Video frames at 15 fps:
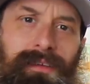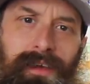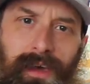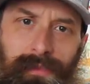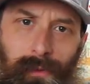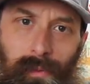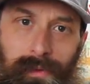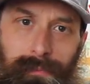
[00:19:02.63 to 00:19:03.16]

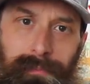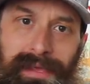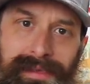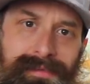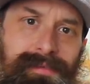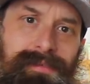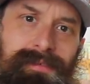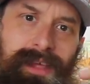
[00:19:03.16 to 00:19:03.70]
together with
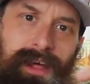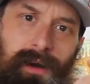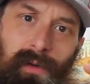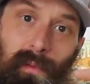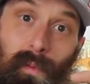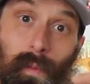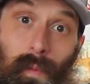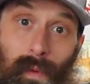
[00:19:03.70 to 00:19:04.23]
pieces that
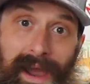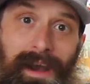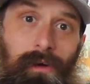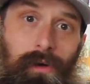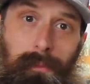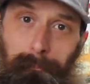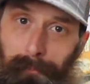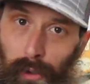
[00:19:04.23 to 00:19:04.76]
are
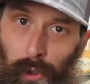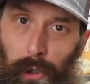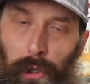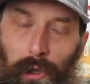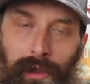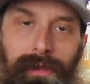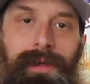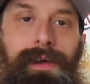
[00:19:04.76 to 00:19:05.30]

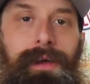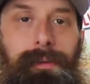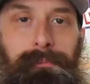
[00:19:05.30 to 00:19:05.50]
wearable